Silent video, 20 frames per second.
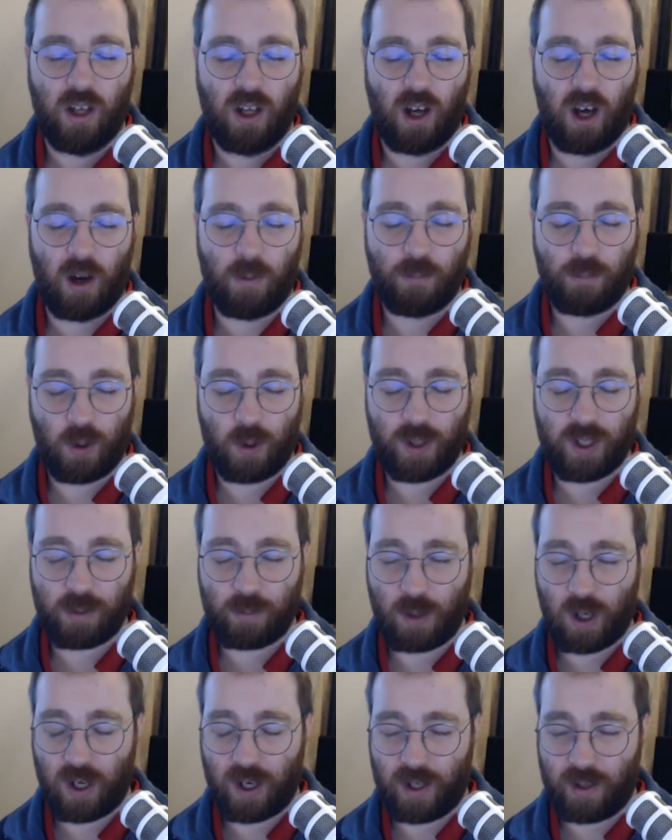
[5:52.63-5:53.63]
I'm putting
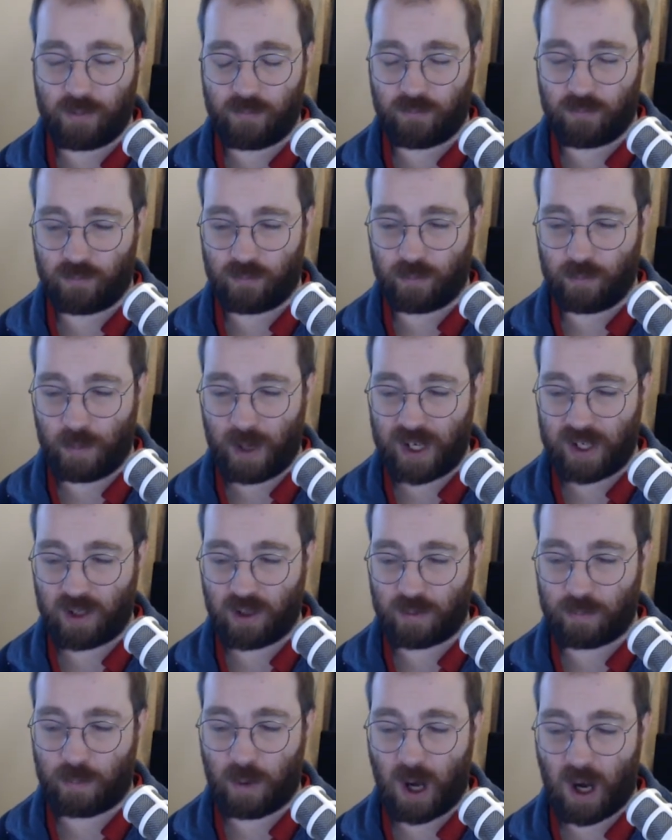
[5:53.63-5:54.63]
my money
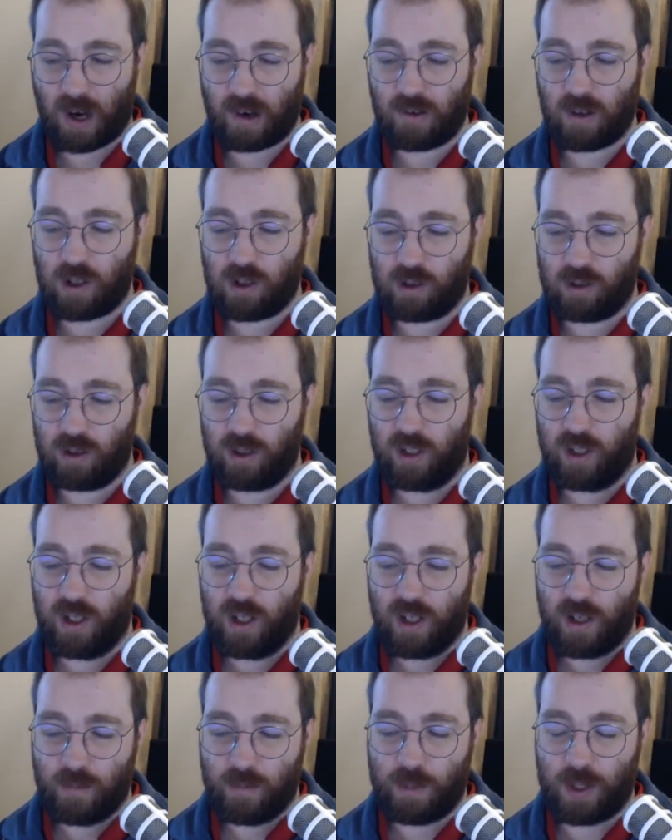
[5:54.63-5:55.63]
on Pyrrol
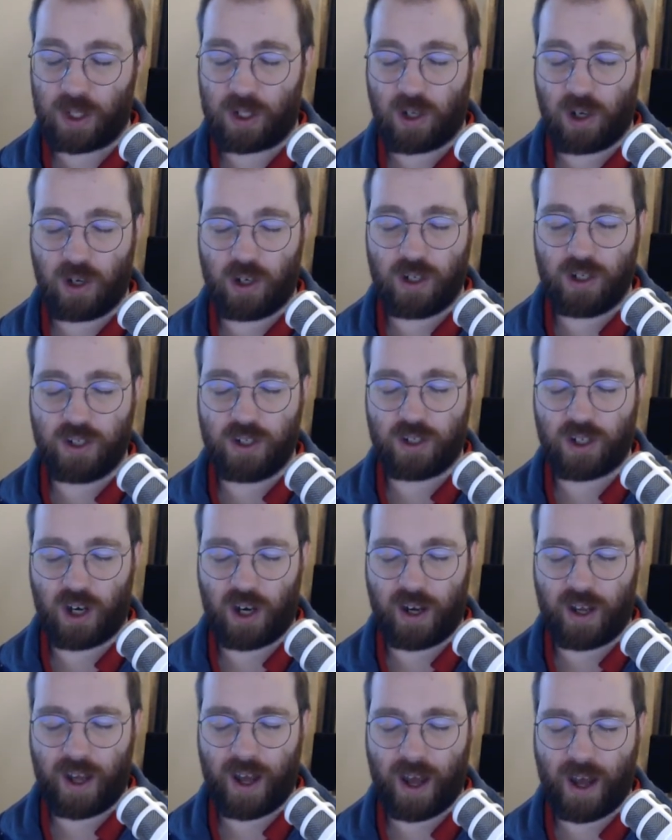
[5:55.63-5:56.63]
because
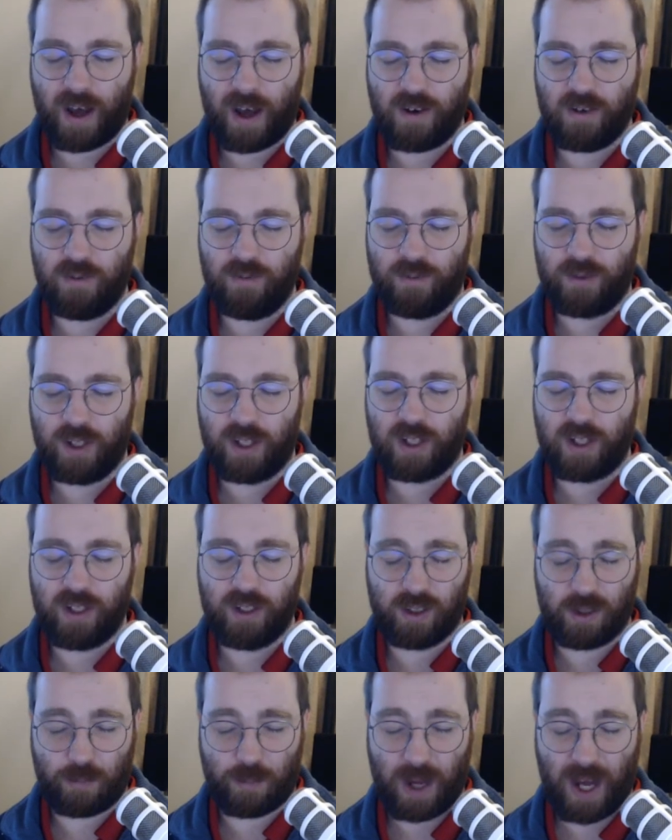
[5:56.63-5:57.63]
I have in
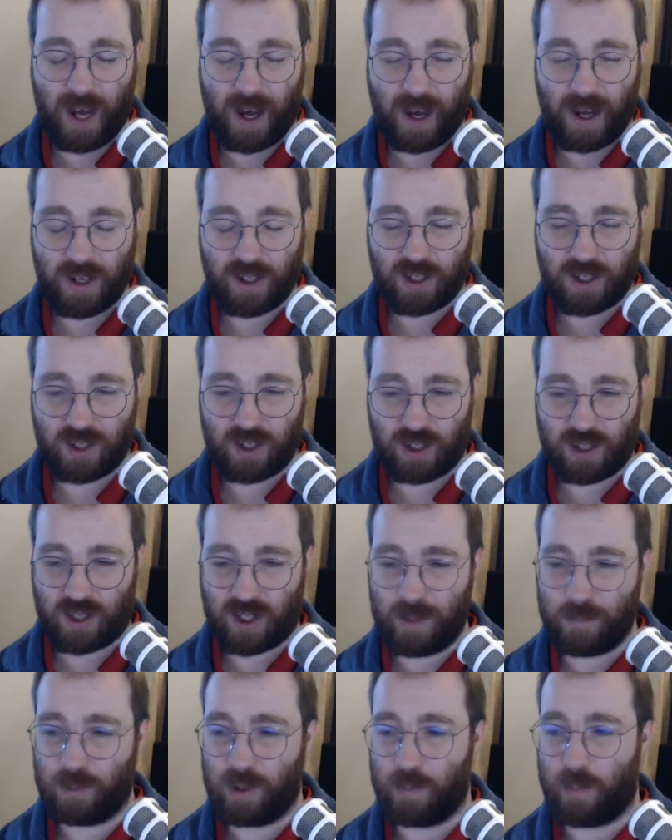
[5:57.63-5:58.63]
the past
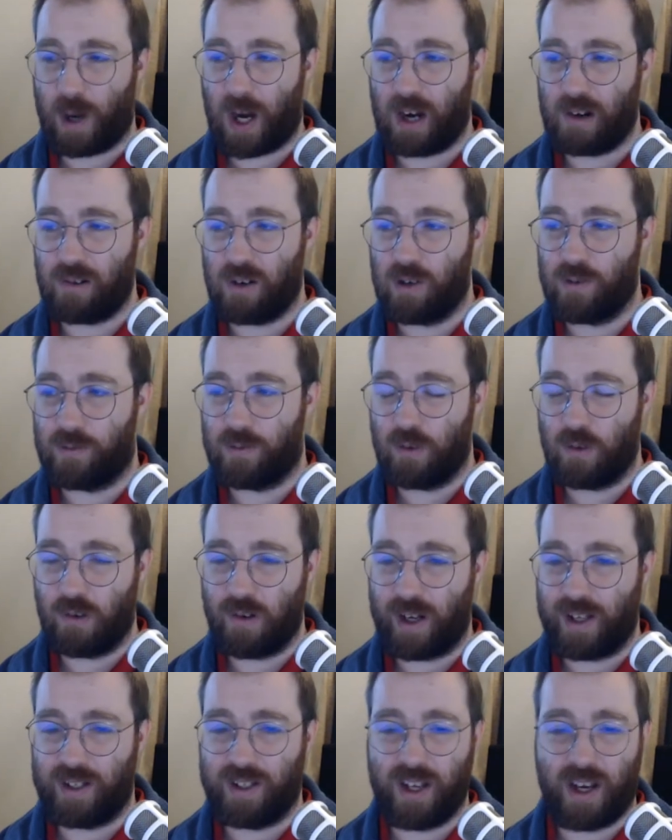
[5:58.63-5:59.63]
skipped the Pyrrol for
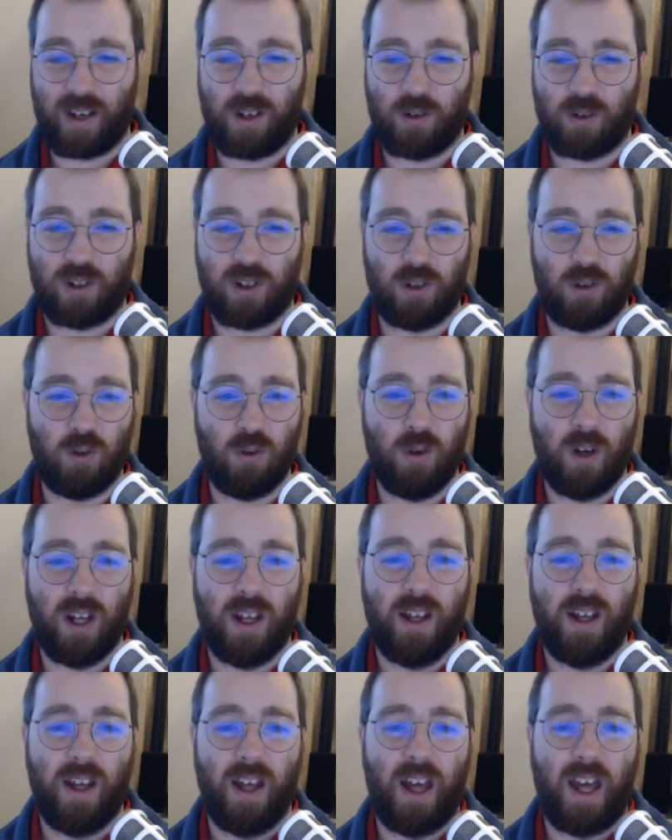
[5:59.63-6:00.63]
a day or two
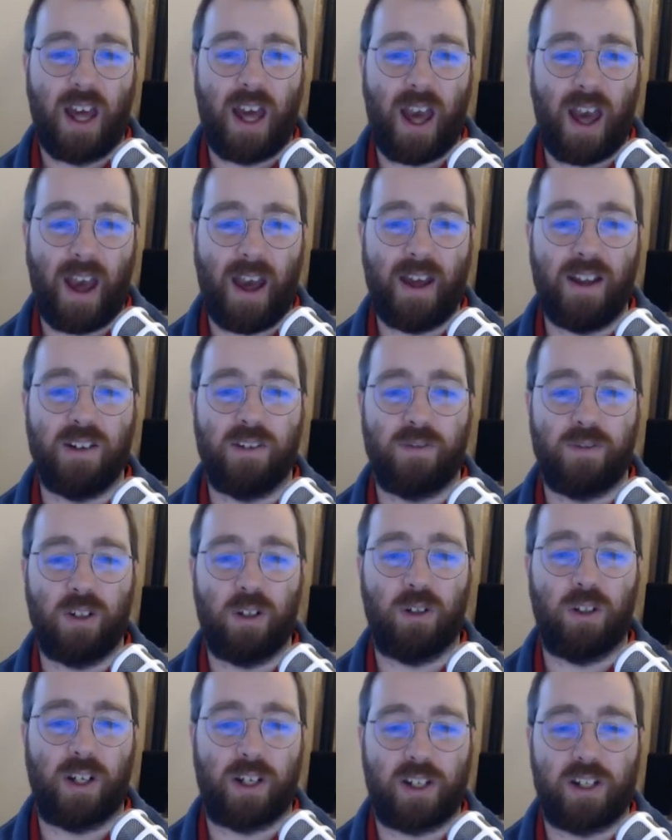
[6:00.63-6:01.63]
and felt
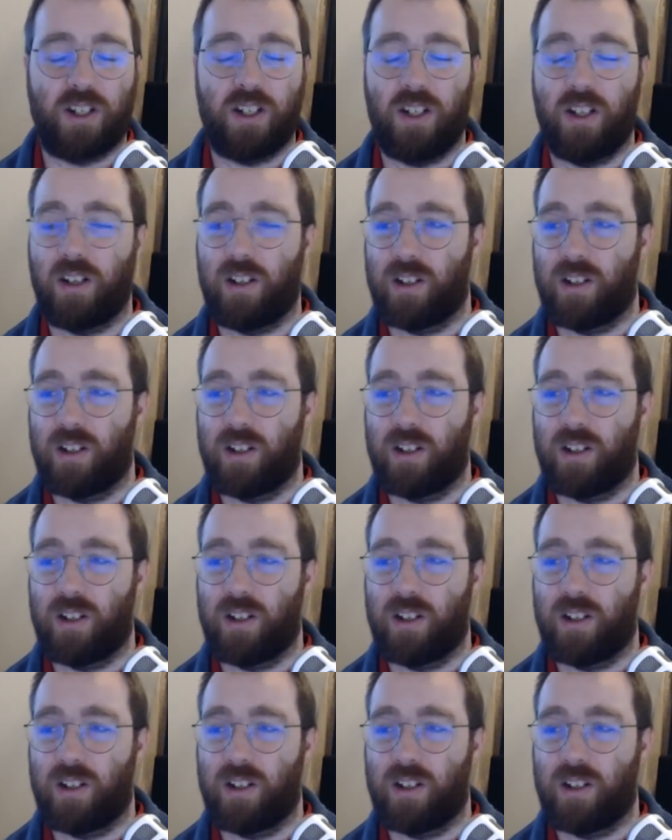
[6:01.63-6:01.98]
like shit.